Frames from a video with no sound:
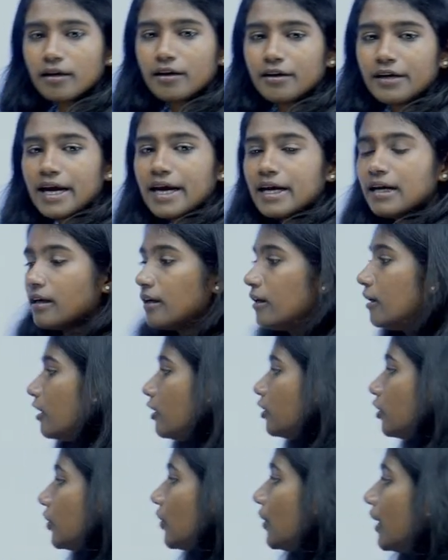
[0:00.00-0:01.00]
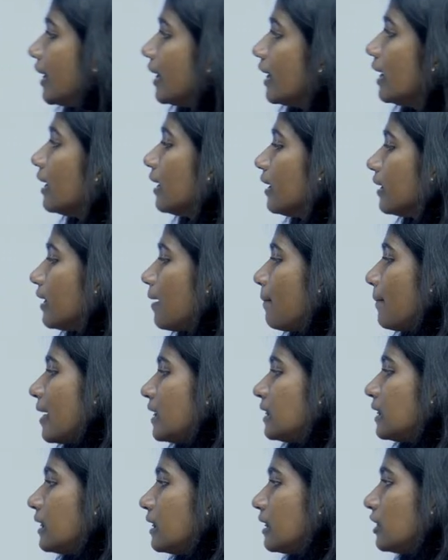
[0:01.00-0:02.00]
Right? So here the
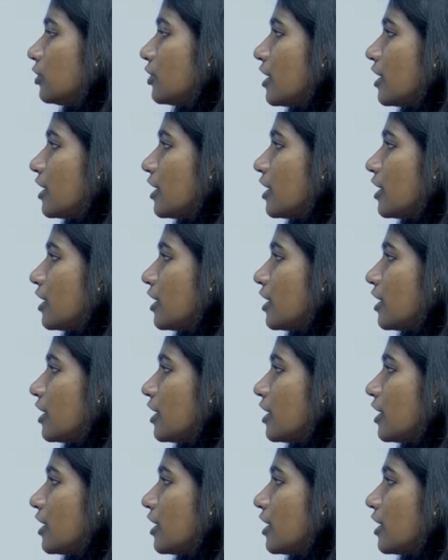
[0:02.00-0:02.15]
message is